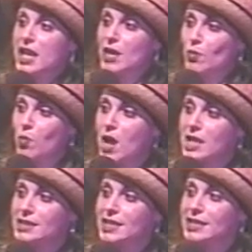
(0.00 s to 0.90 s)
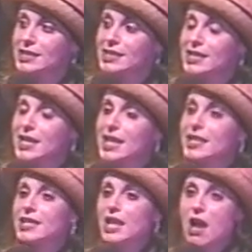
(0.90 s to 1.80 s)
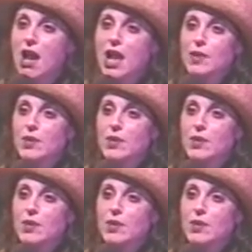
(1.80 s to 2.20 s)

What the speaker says: It wasn't that I